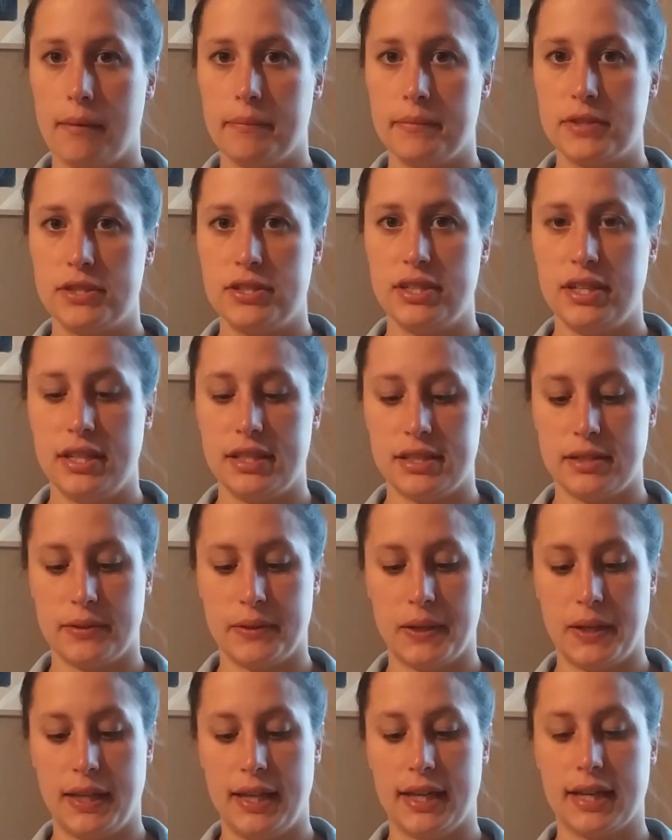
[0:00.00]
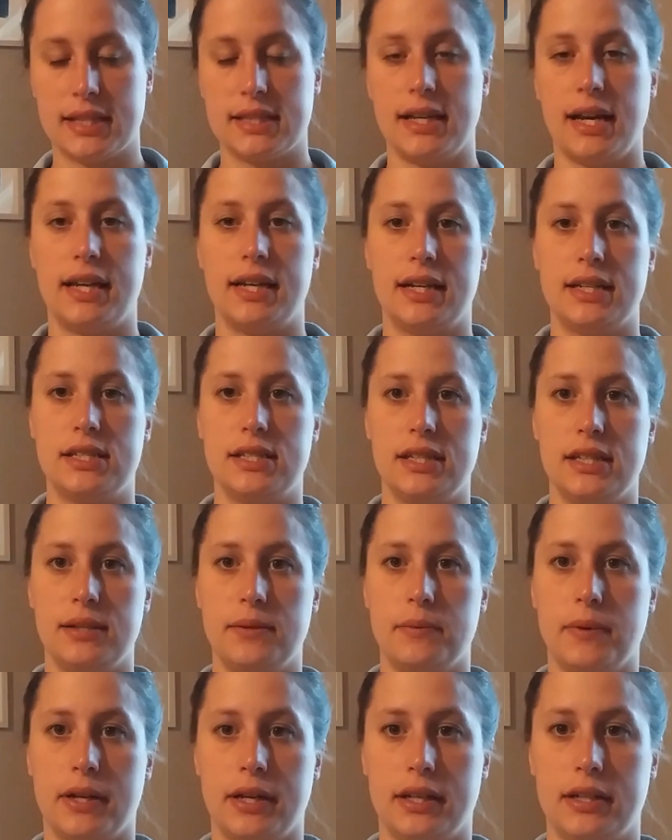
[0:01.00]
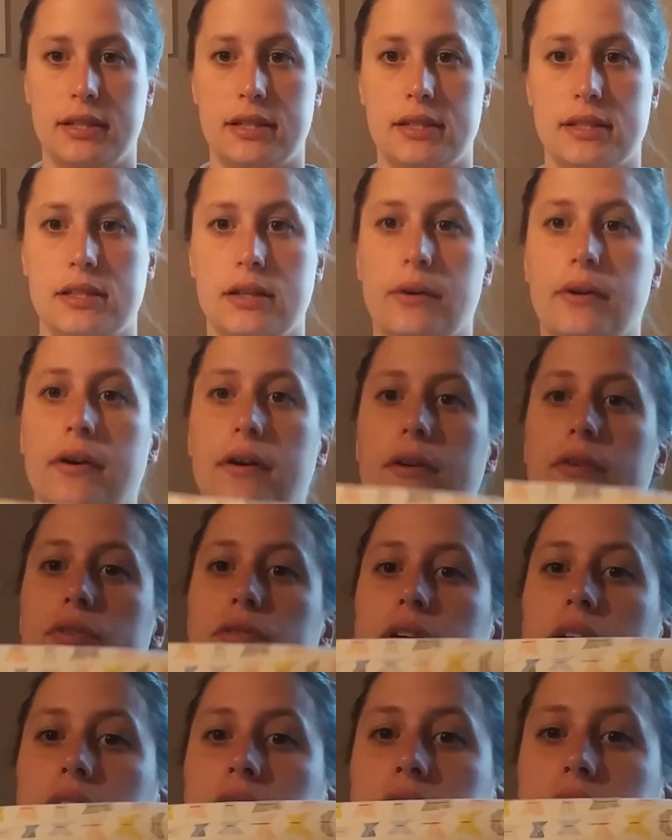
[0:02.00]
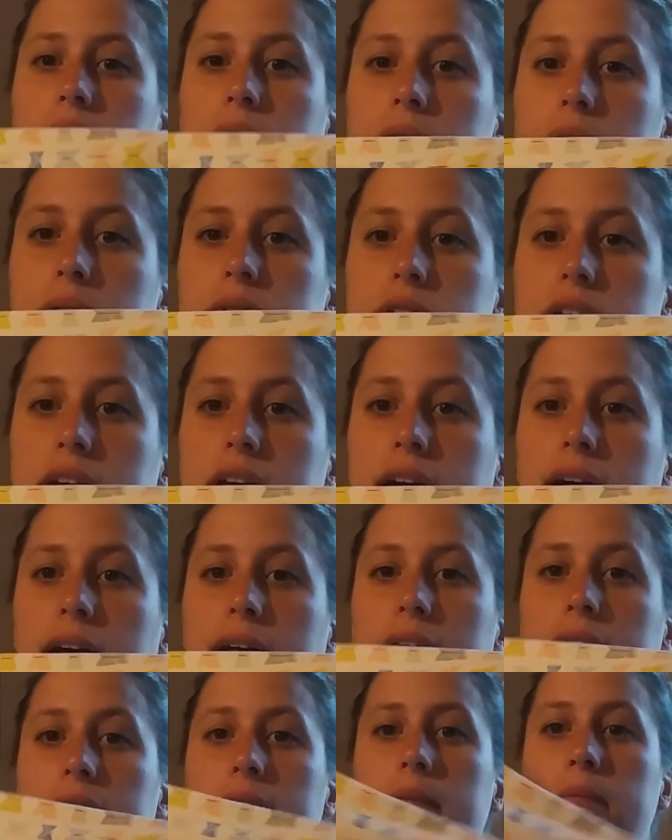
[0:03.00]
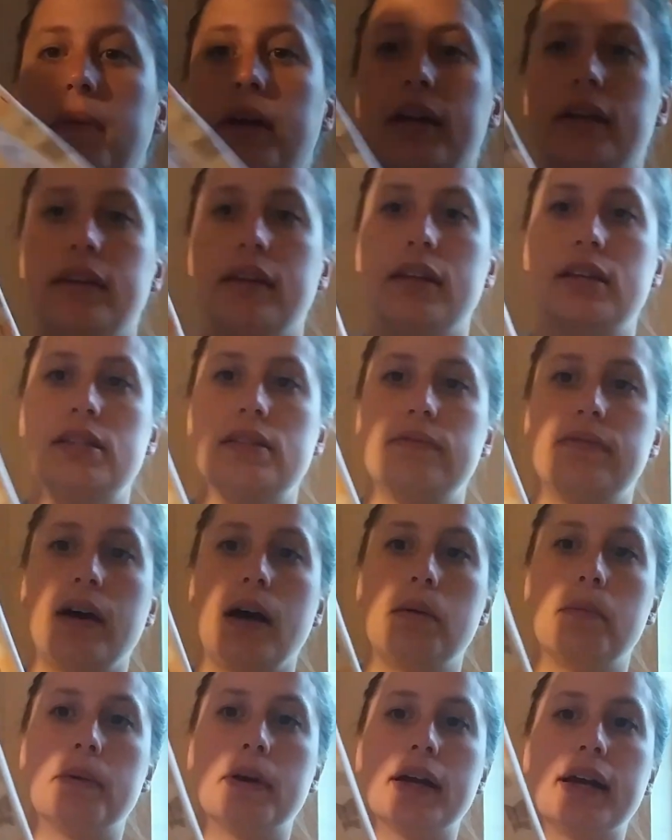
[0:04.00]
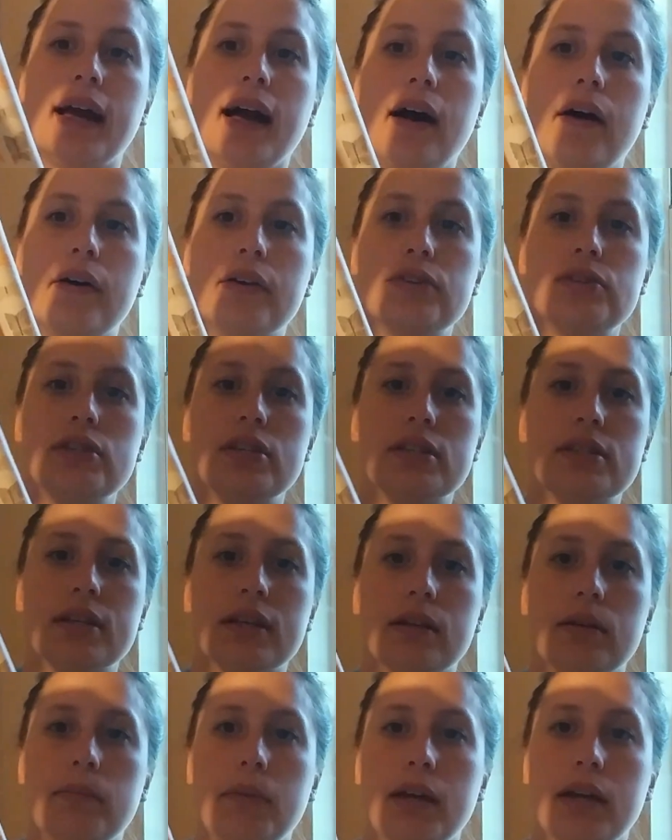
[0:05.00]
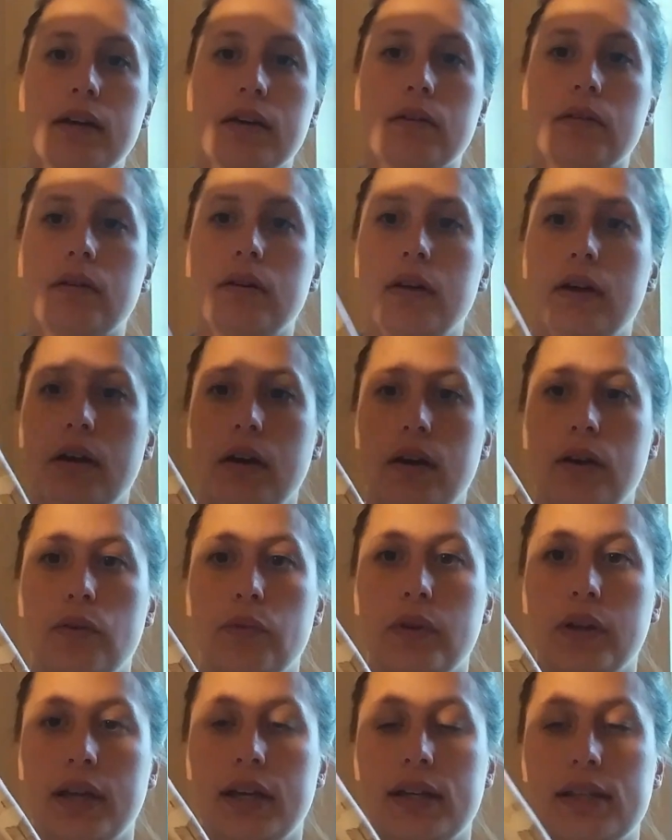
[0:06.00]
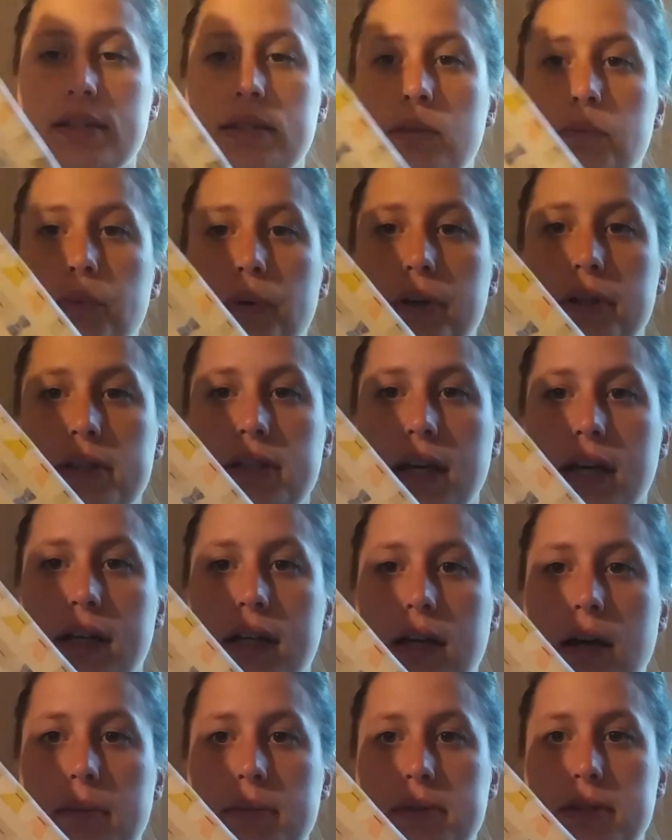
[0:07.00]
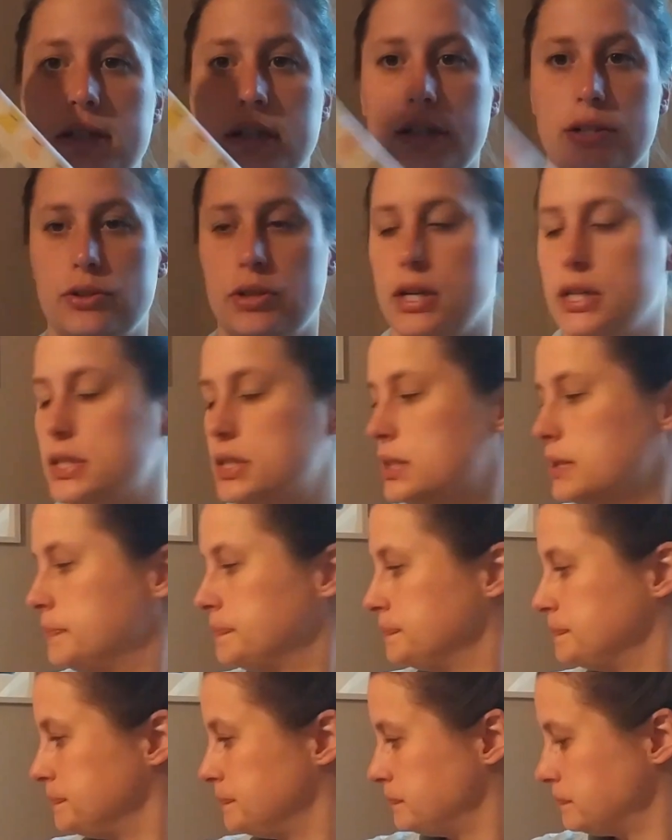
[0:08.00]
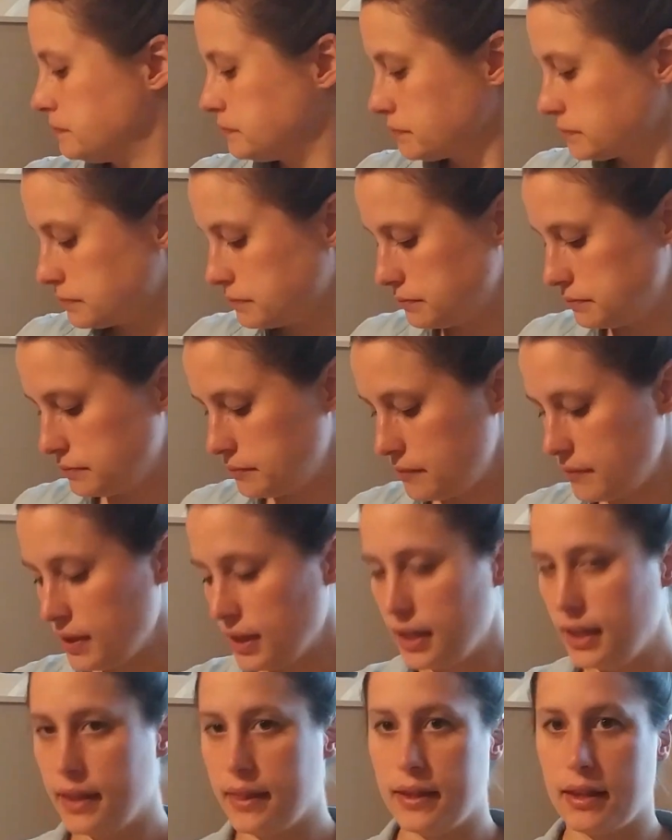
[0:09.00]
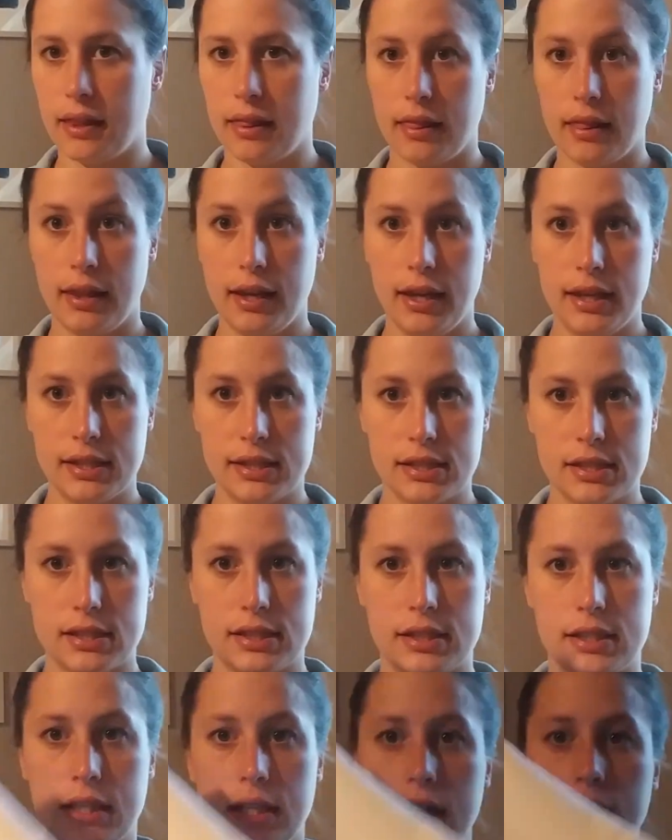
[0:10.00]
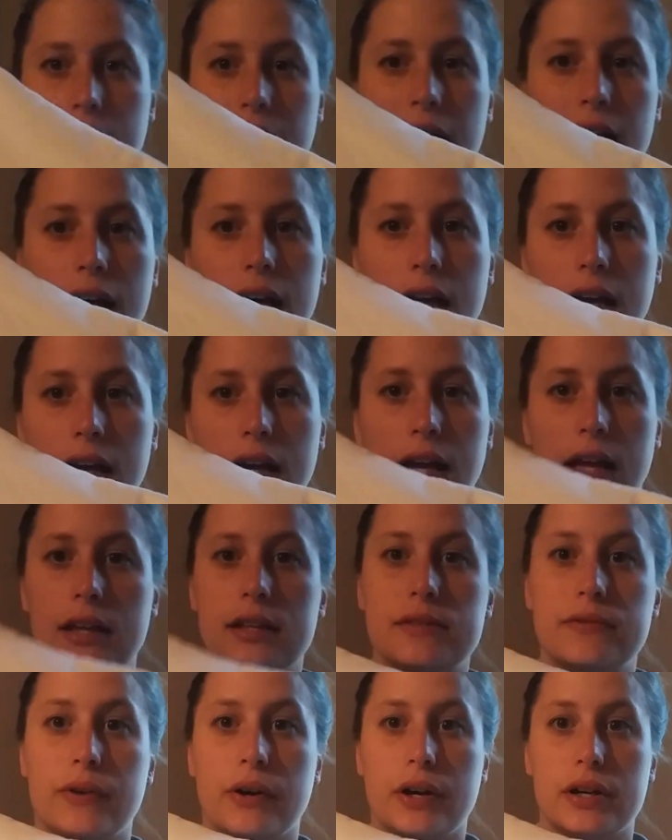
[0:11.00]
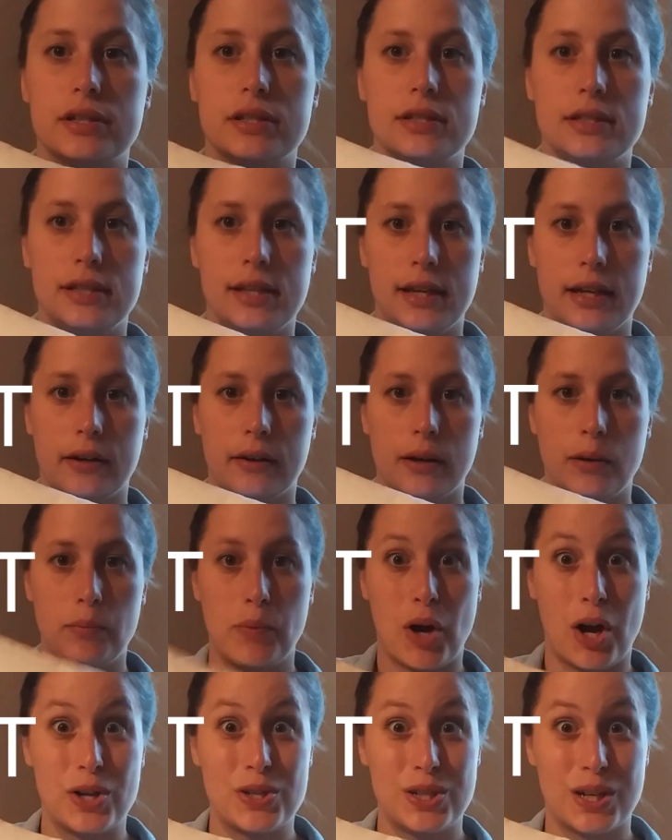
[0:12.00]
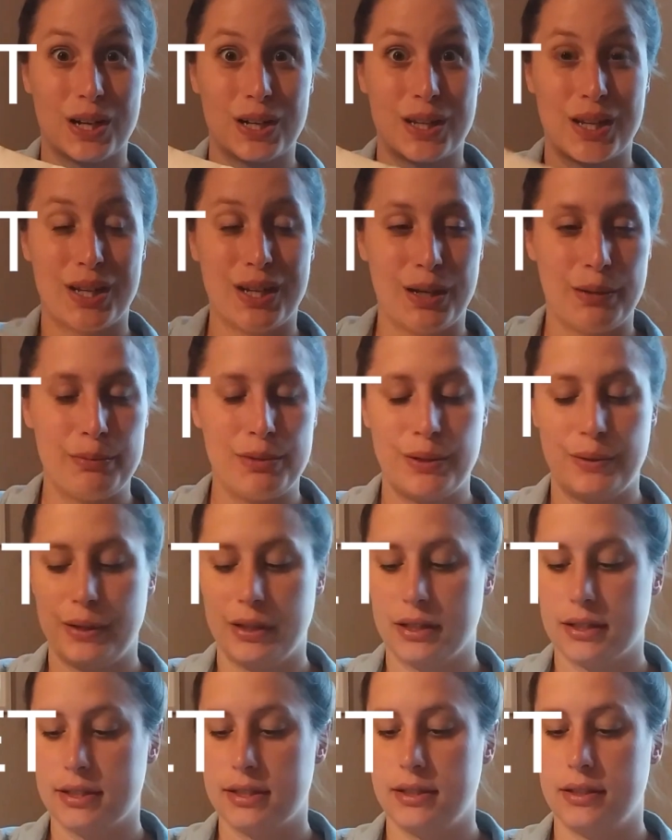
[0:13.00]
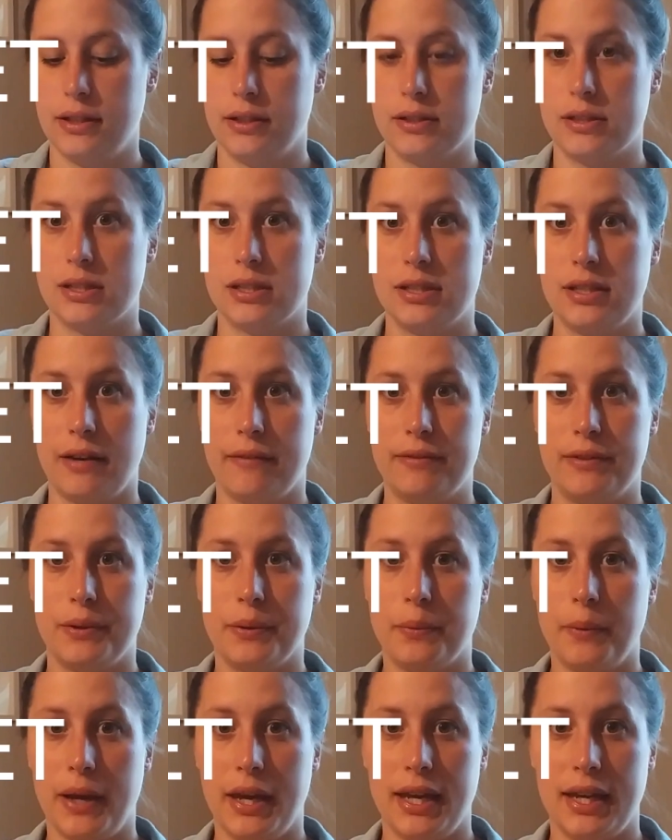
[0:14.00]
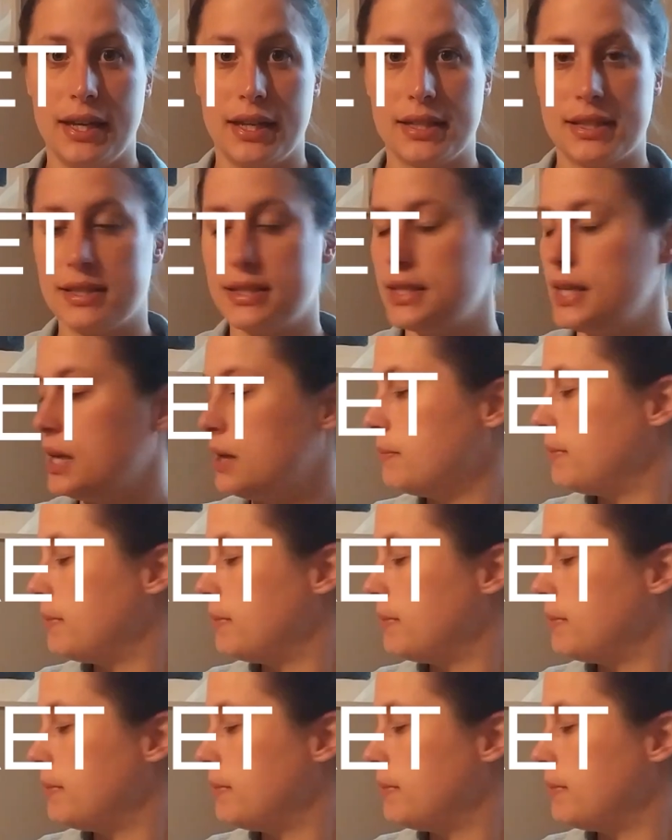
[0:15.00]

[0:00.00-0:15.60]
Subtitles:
she's really excited. She wanted to sew her own dress, so she picked this fabric out, and she's going to make a really simple tank top style dress. And then this is for a secret project that I'm doing, so you'll just have to wait and see